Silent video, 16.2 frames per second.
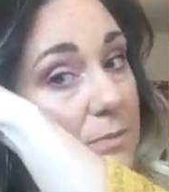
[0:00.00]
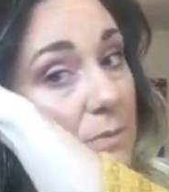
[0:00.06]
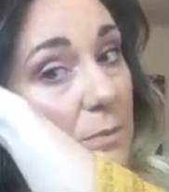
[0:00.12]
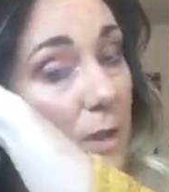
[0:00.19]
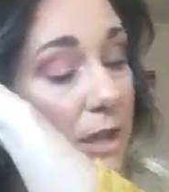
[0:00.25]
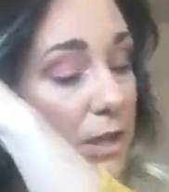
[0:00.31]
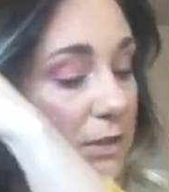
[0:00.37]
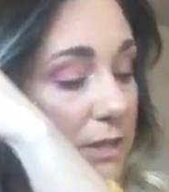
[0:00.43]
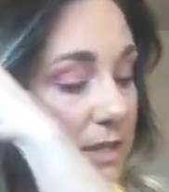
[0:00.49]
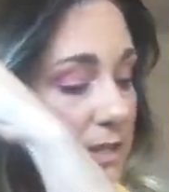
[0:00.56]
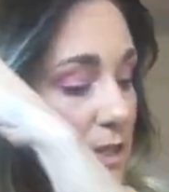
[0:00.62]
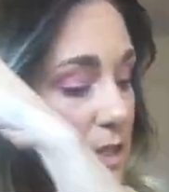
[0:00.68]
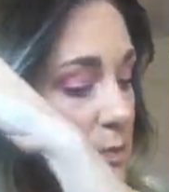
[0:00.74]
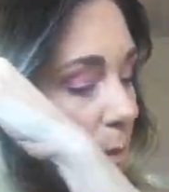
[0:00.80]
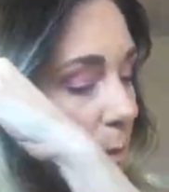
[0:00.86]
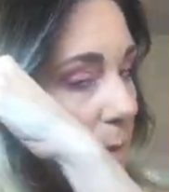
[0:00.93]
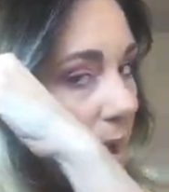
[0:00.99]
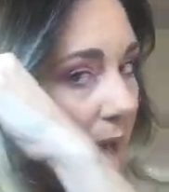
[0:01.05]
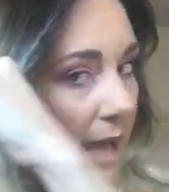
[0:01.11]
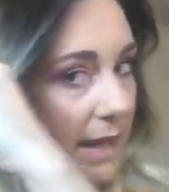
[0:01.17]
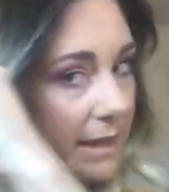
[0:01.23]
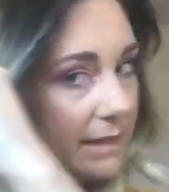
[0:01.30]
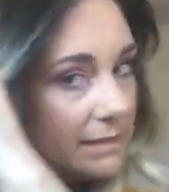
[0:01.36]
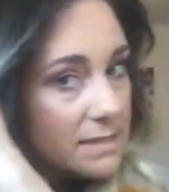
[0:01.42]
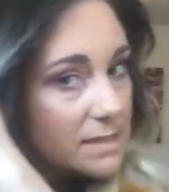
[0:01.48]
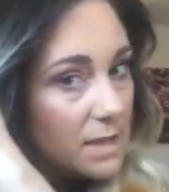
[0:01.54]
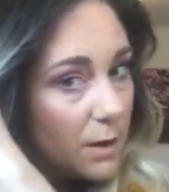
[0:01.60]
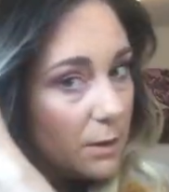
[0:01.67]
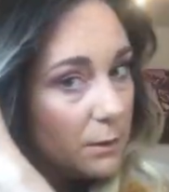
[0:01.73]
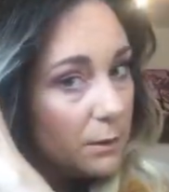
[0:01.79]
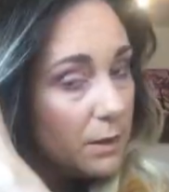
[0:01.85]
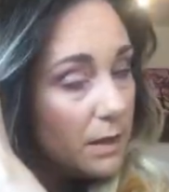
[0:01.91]
where you need to swap hands,
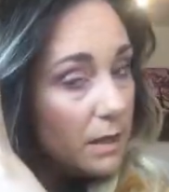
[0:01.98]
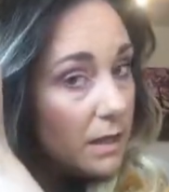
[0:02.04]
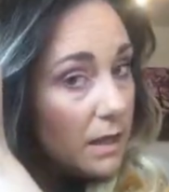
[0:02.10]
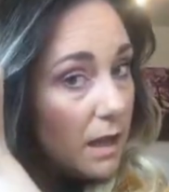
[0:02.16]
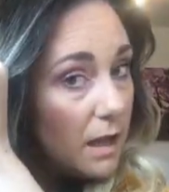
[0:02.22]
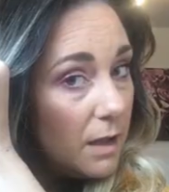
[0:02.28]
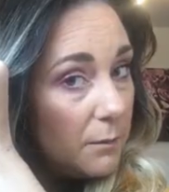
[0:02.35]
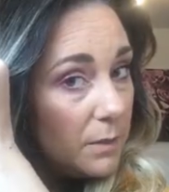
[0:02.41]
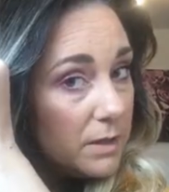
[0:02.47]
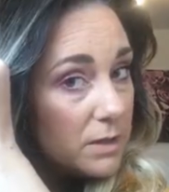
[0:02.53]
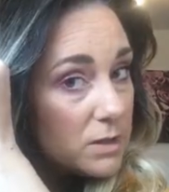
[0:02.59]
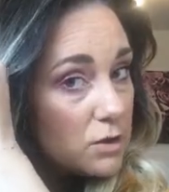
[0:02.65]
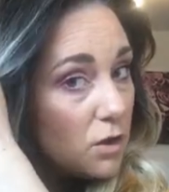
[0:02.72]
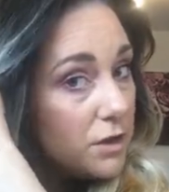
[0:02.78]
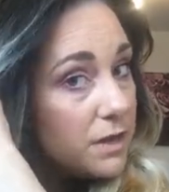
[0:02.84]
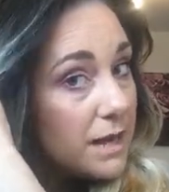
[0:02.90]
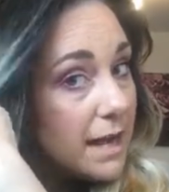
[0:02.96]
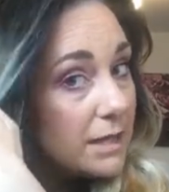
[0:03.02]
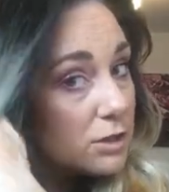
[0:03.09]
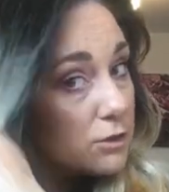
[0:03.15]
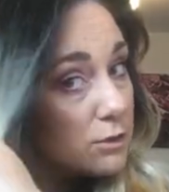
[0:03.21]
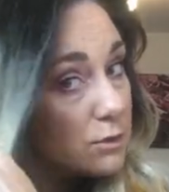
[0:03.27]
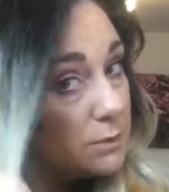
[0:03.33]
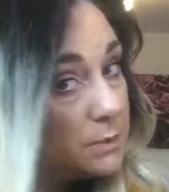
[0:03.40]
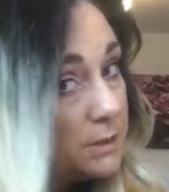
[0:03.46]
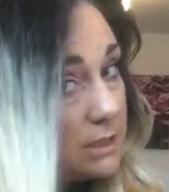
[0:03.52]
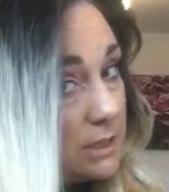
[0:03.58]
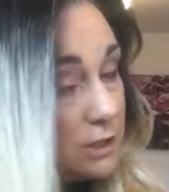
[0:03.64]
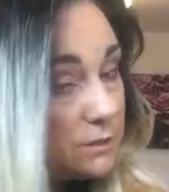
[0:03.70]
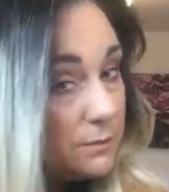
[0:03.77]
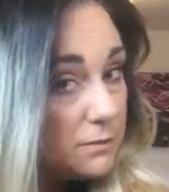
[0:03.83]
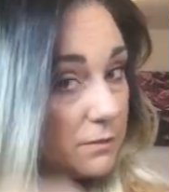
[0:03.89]
so it's not a natural
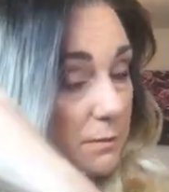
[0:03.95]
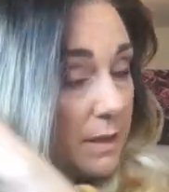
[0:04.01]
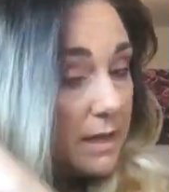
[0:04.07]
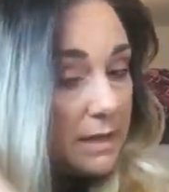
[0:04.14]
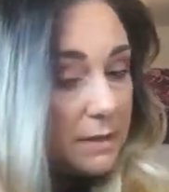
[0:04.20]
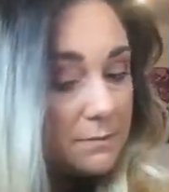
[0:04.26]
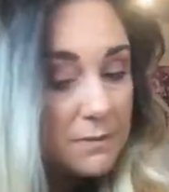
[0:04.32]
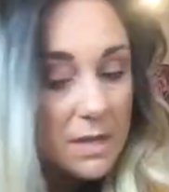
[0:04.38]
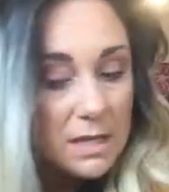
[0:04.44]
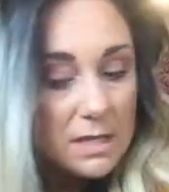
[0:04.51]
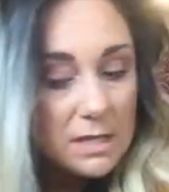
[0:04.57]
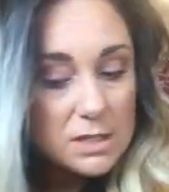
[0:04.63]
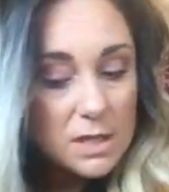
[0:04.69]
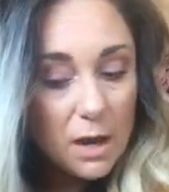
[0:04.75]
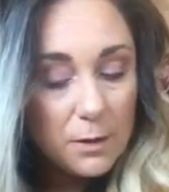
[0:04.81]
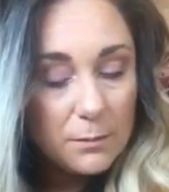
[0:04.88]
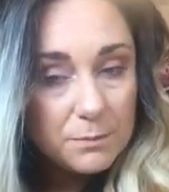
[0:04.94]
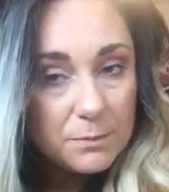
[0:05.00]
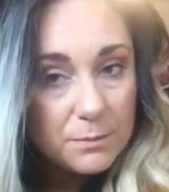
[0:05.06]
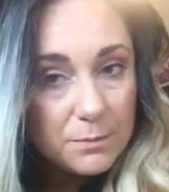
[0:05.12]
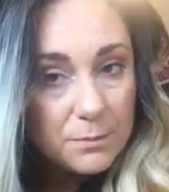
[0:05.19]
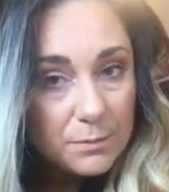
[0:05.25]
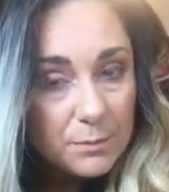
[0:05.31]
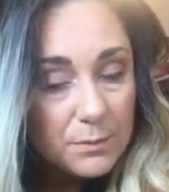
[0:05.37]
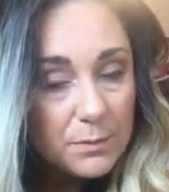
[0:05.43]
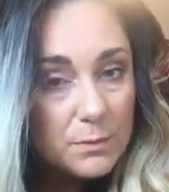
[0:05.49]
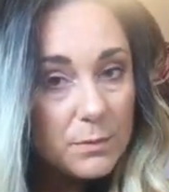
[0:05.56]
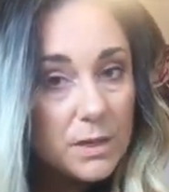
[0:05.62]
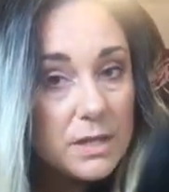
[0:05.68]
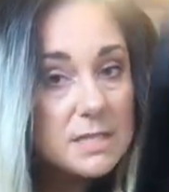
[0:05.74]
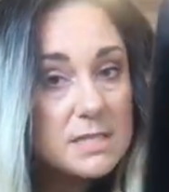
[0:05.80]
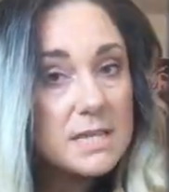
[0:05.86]
position for me. So
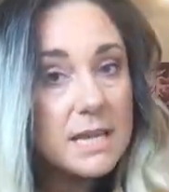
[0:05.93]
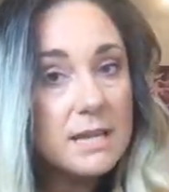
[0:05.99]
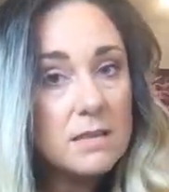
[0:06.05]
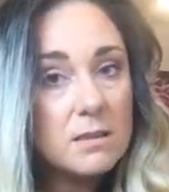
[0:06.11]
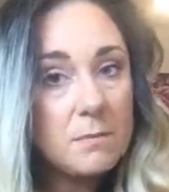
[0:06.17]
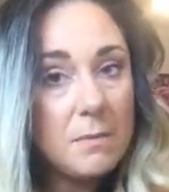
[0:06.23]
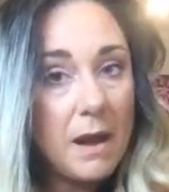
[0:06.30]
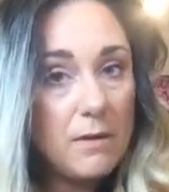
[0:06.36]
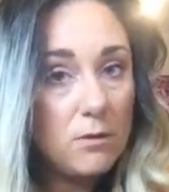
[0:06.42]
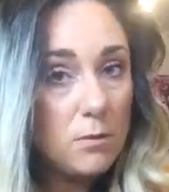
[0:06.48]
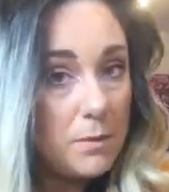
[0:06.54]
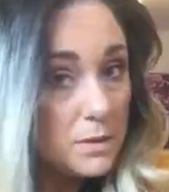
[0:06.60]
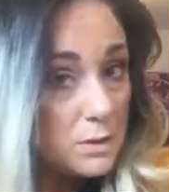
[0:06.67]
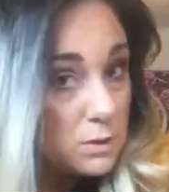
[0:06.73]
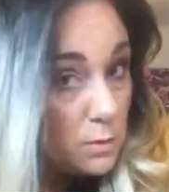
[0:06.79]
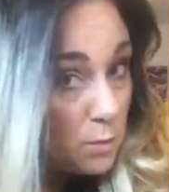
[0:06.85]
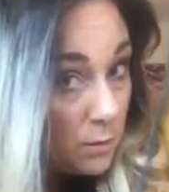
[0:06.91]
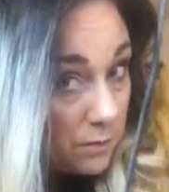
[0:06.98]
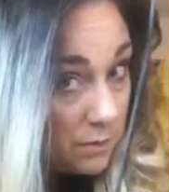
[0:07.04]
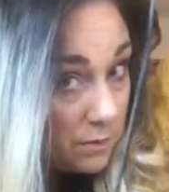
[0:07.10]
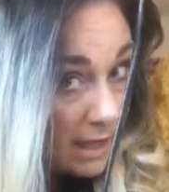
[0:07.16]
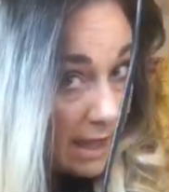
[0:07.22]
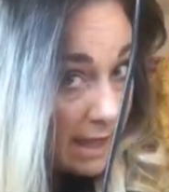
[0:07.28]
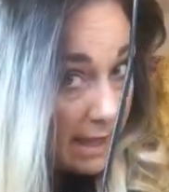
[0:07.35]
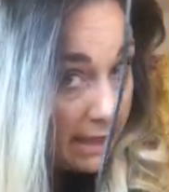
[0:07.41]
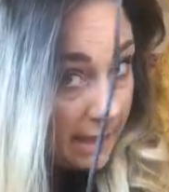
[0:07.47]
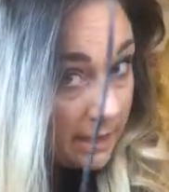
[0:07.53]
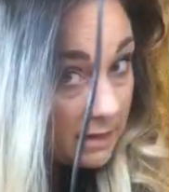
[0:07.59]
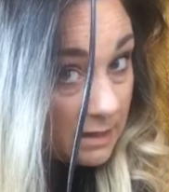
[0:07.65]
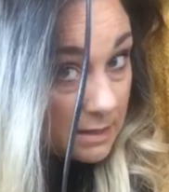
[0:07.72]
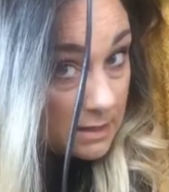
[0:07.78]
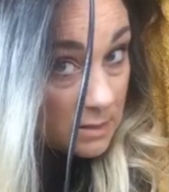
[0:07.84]
we're going to take the barrel because we want the hair
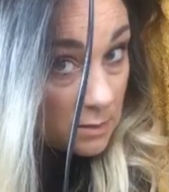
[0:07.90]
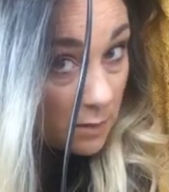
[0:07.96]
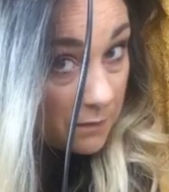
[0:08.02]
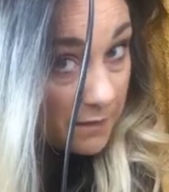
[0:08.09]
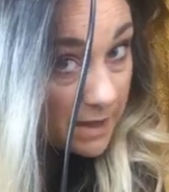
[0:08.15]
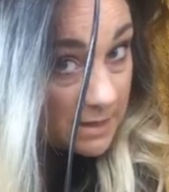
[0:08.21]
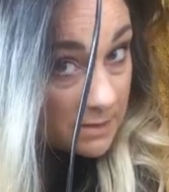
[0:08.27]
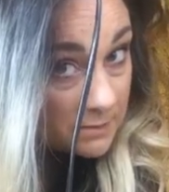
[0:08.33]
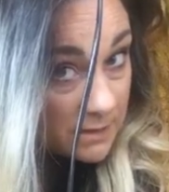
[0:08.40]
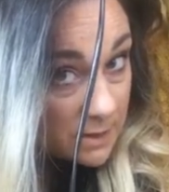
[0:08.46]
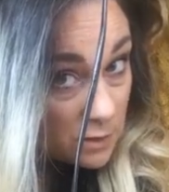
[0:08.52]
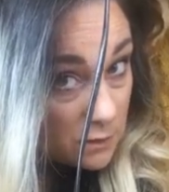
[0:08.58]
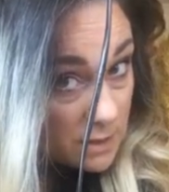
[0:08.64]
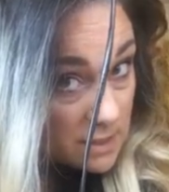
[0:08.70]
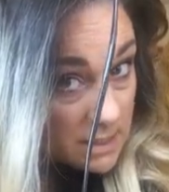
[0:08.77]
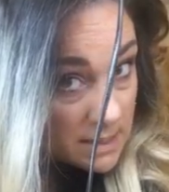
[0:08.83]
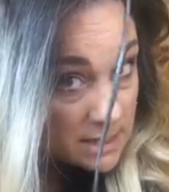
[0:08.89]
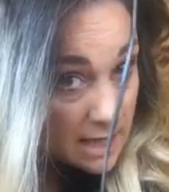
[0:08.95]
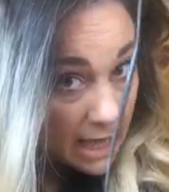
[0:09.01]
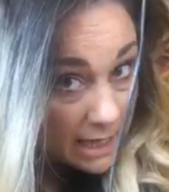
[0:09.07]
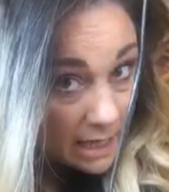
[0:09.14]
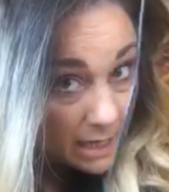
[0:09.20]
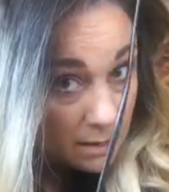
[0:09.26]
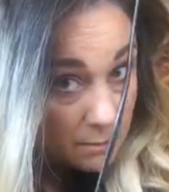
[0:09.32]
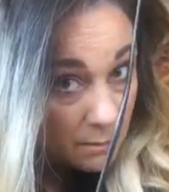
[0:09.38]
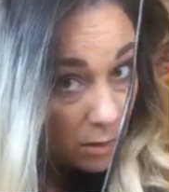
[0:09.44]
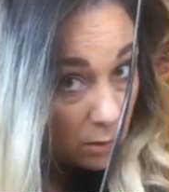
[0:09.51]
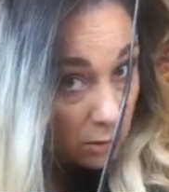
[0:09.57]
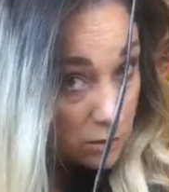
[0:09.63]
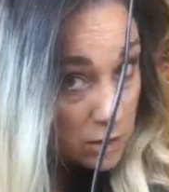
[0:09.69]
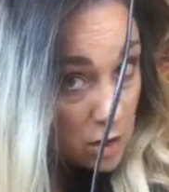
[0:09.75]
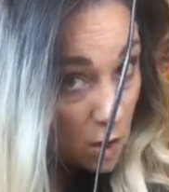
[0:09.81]
to effectively do the same
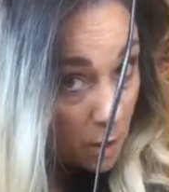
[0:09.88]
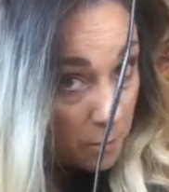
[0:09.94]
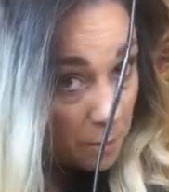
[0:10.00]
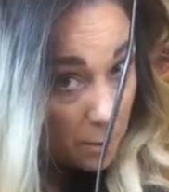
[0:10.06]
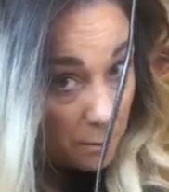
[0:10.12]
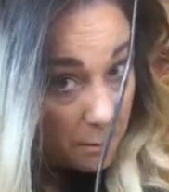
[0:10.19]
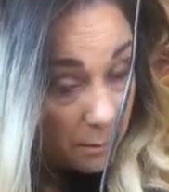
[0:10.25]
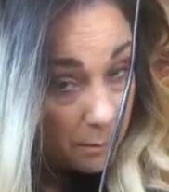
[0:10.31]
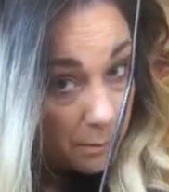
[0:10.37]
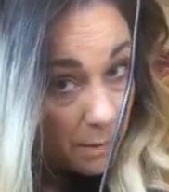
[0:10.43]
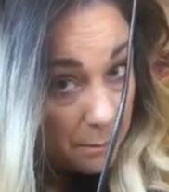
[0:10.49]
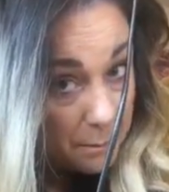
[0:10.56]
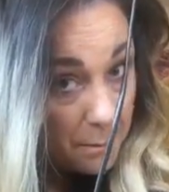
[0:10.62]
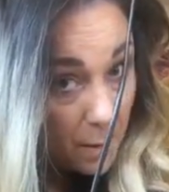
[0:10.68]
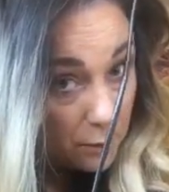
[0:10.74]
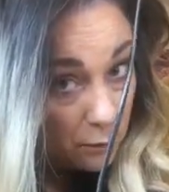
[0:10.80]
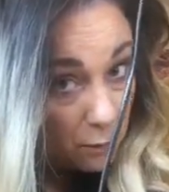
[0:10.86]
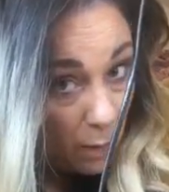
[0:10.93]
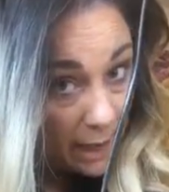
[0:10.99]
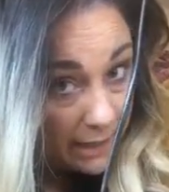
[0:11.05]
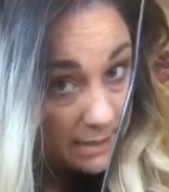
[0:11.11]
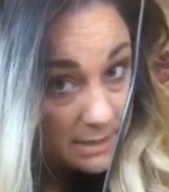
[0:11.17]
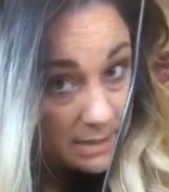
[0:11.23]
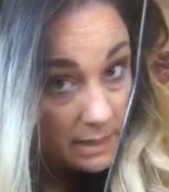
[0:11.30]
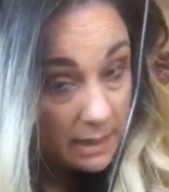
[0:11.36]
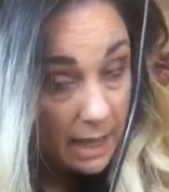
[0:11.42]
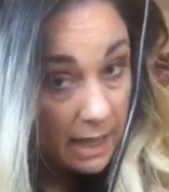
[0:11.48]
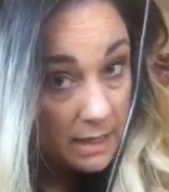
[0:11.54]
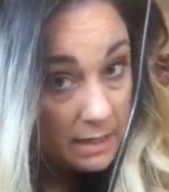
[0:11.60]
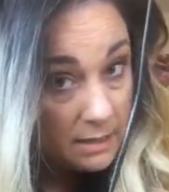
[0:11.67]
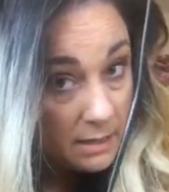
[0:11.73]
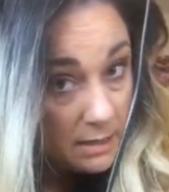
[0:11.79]
on top on both ways,
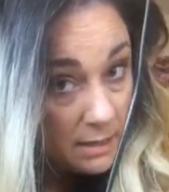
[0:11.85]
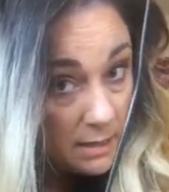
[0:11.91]
okay?